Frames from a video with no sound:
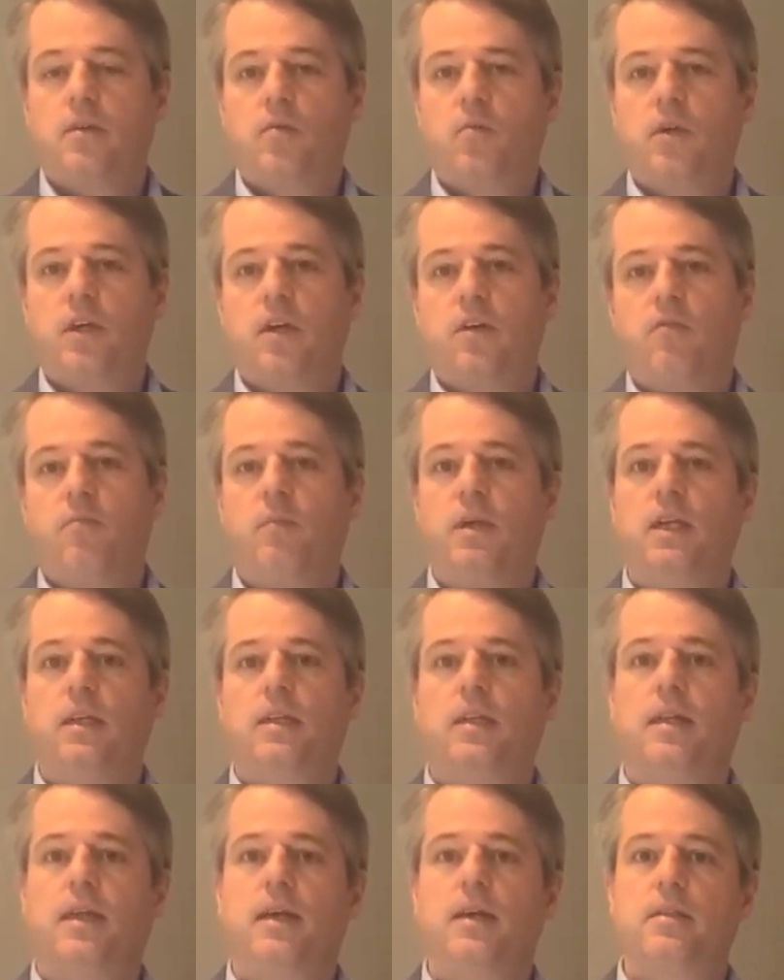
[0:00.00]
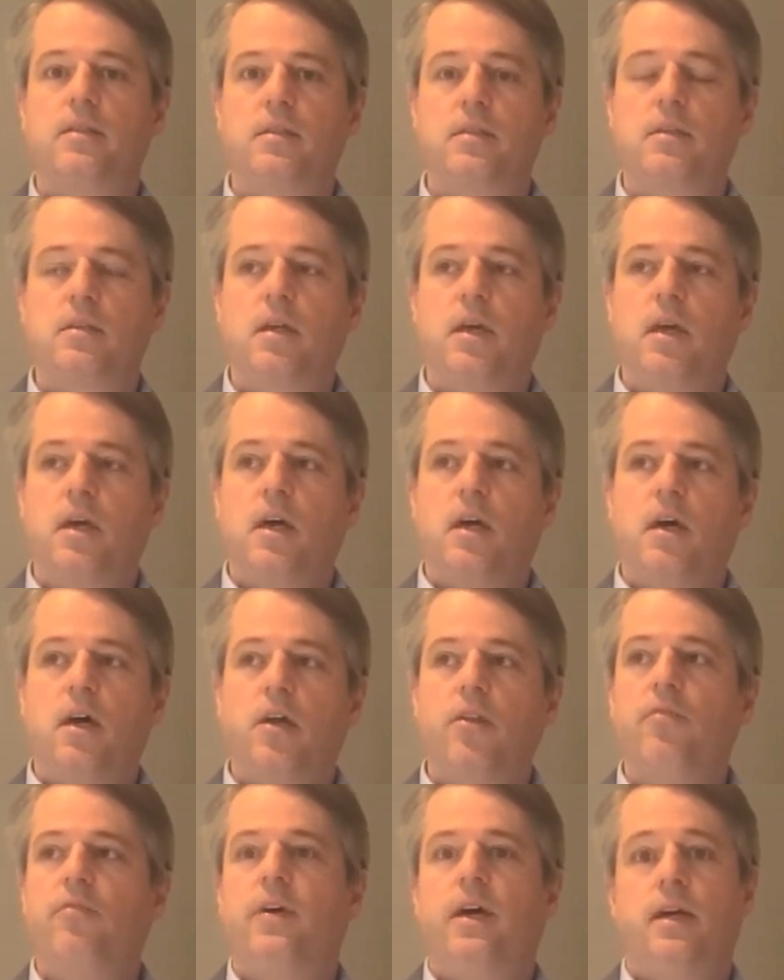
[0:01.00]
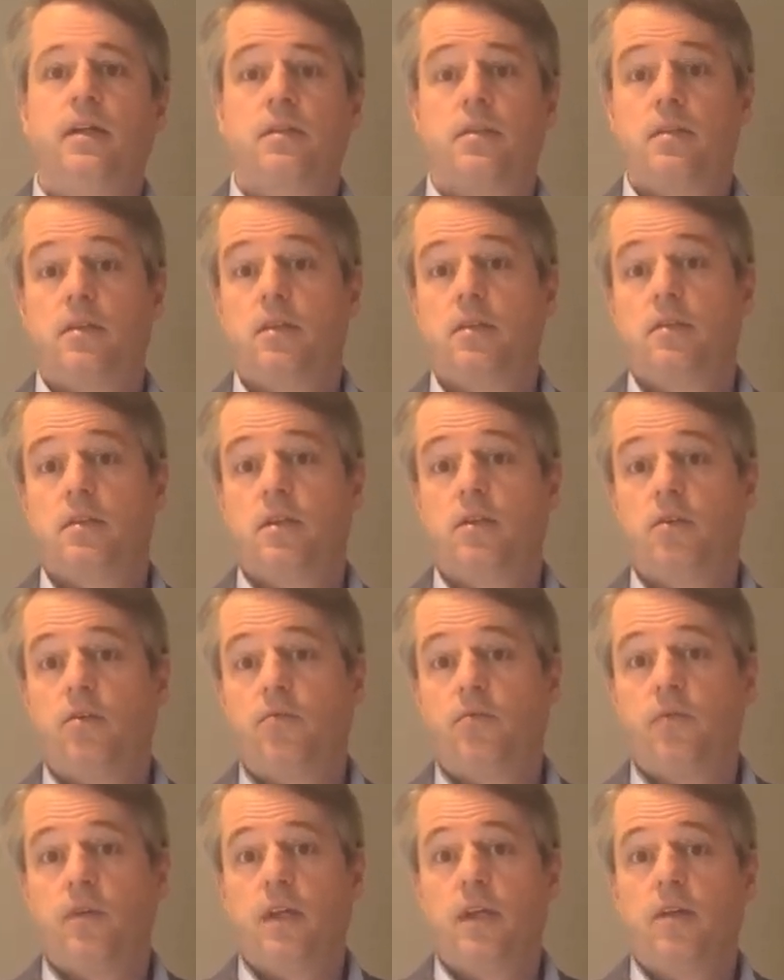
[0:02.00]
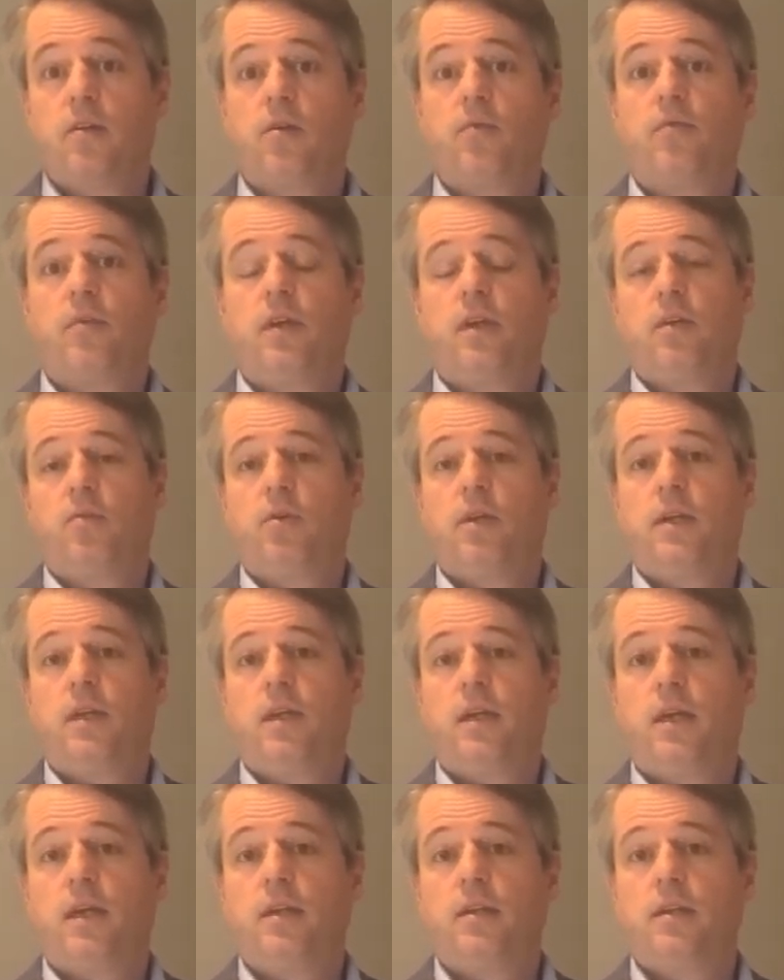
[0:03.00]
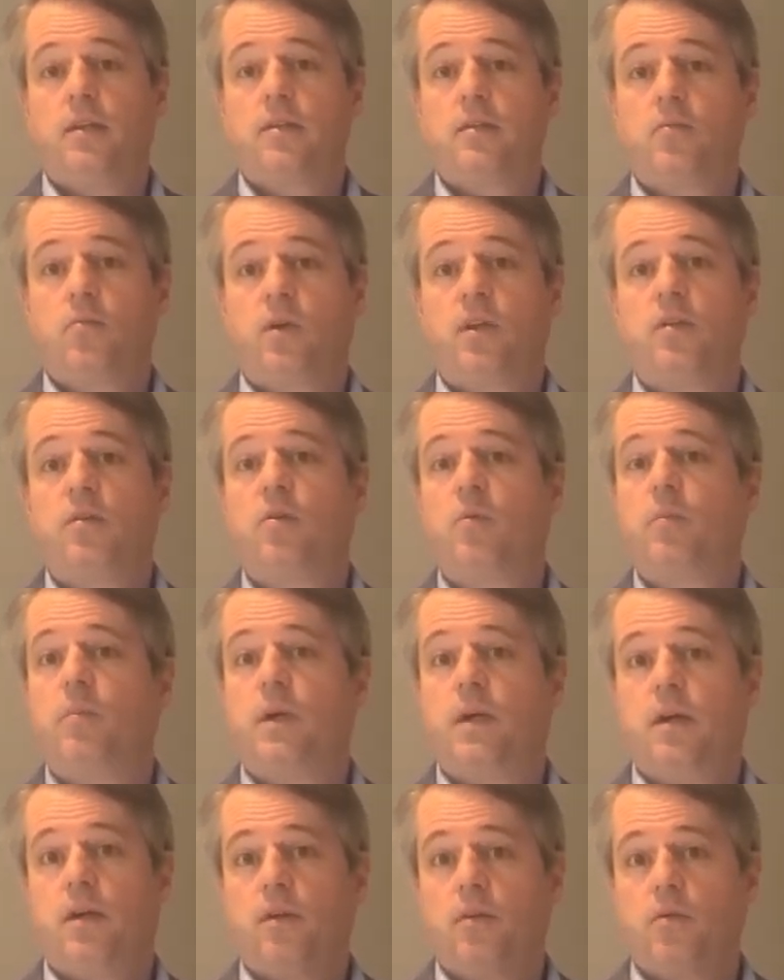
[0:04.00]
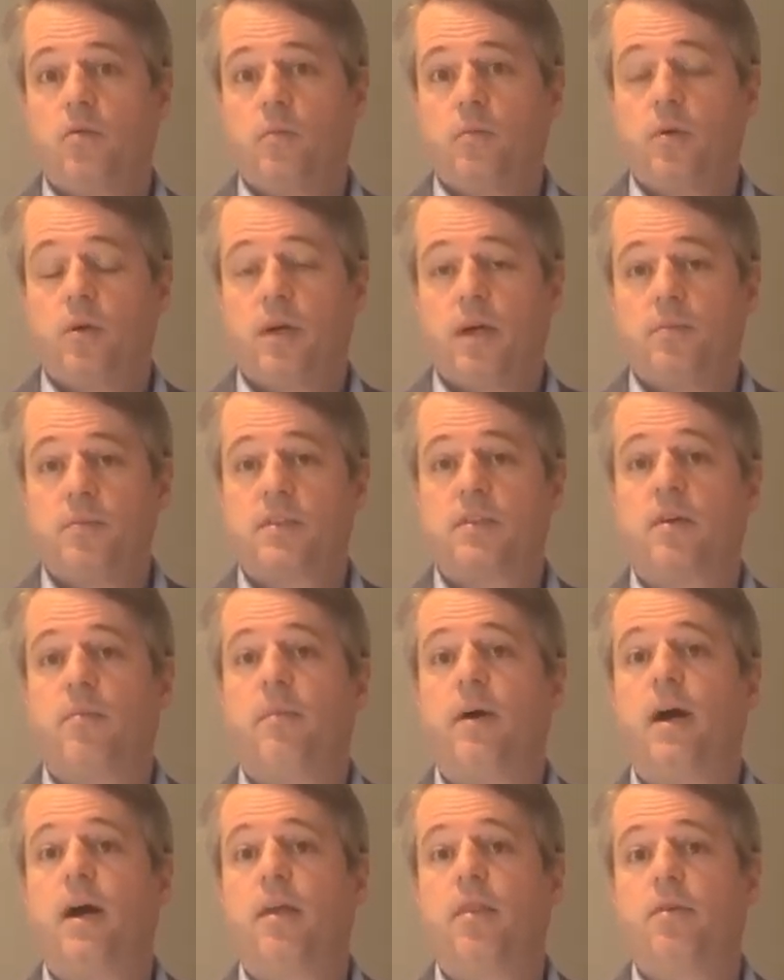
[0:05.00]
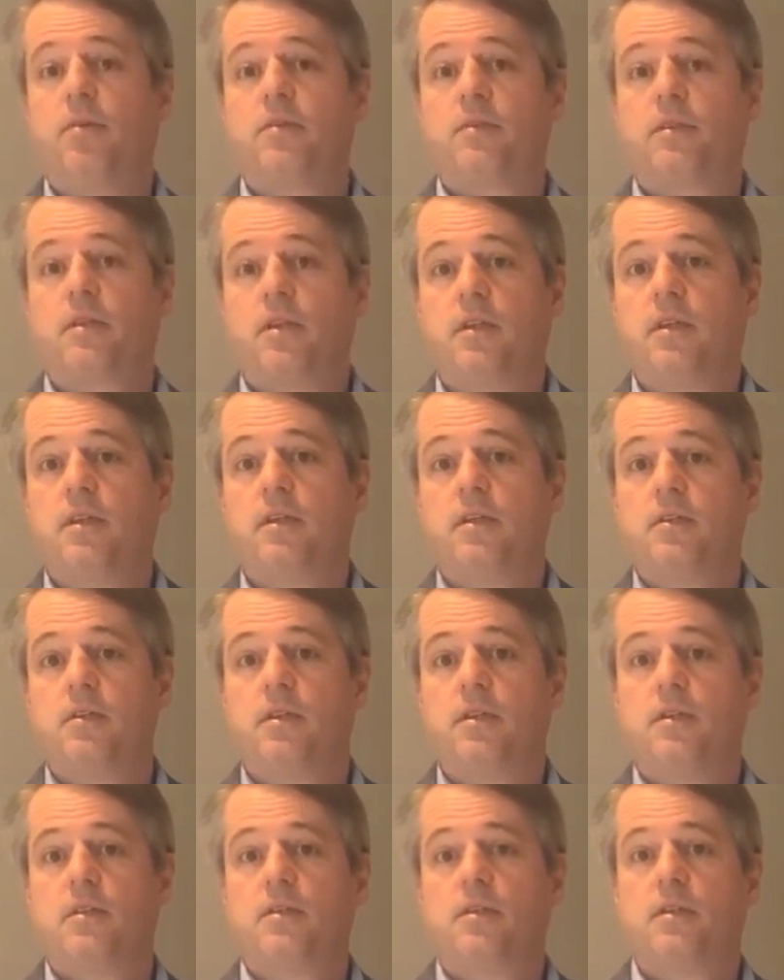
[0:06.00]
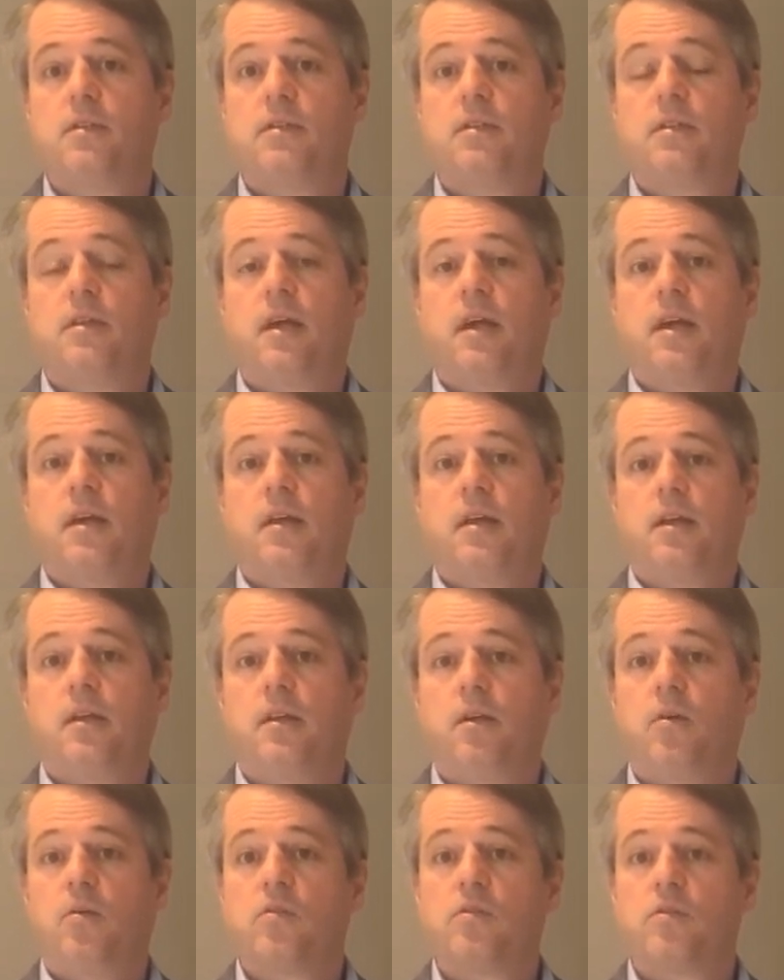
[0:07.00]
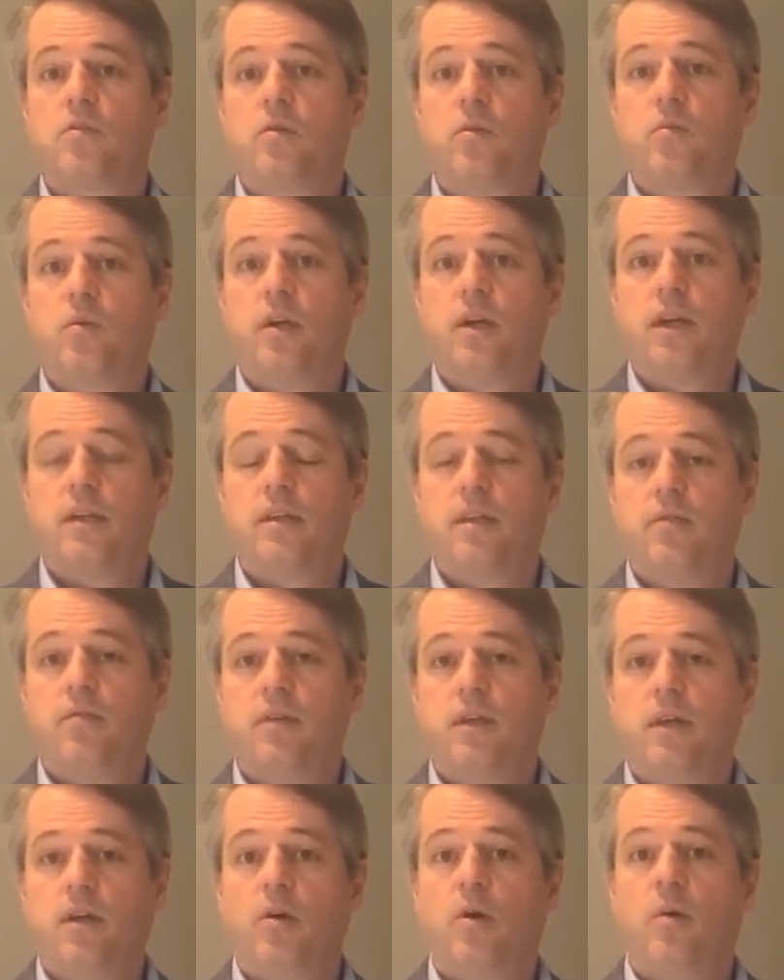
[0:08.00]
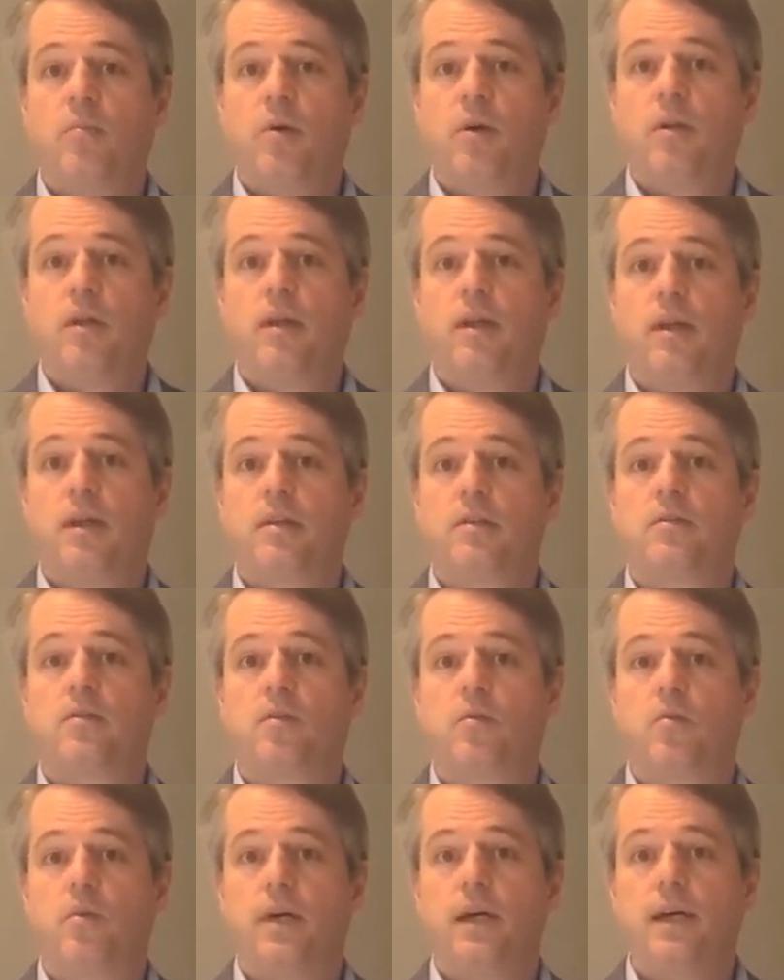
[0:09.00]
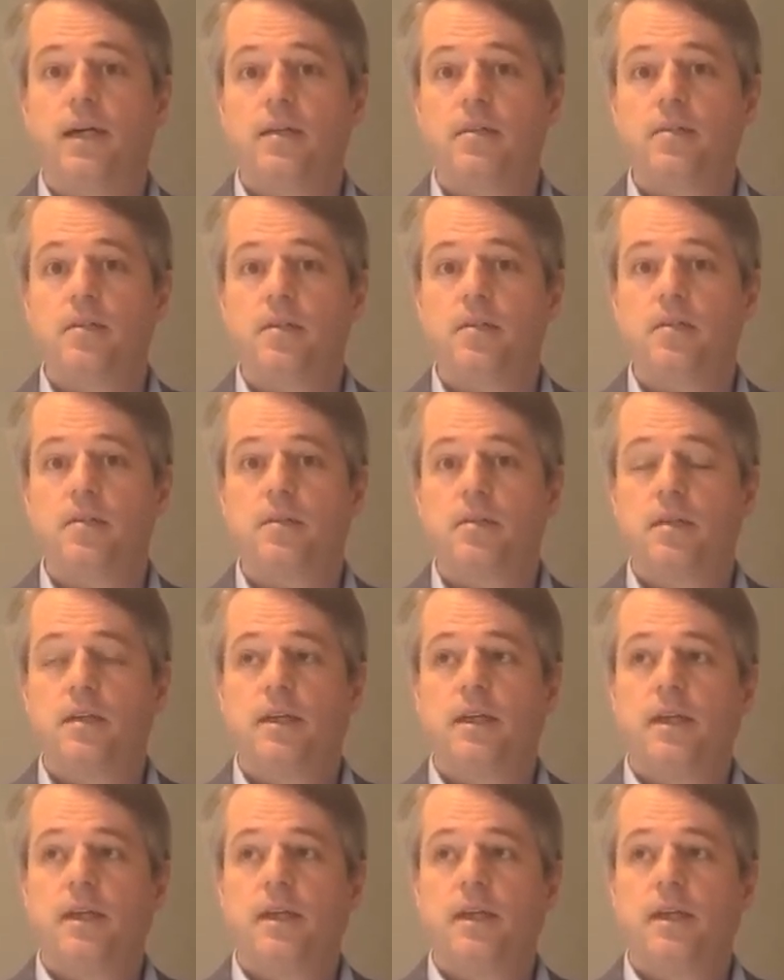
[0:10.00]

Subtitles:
We have made less advances in the field of hidradenitis when compared to perhaps some other skin diseases that are also relatively common, like psoriasis.